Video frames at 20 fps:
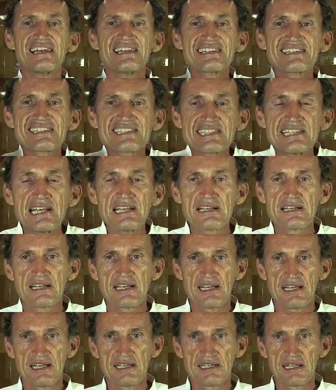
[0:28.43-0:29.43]

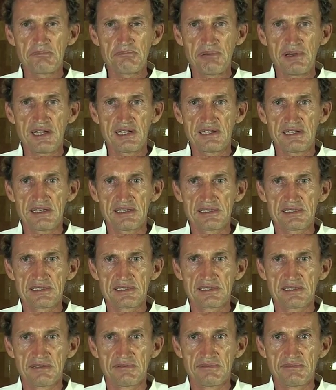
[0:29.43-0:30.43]
Think independent.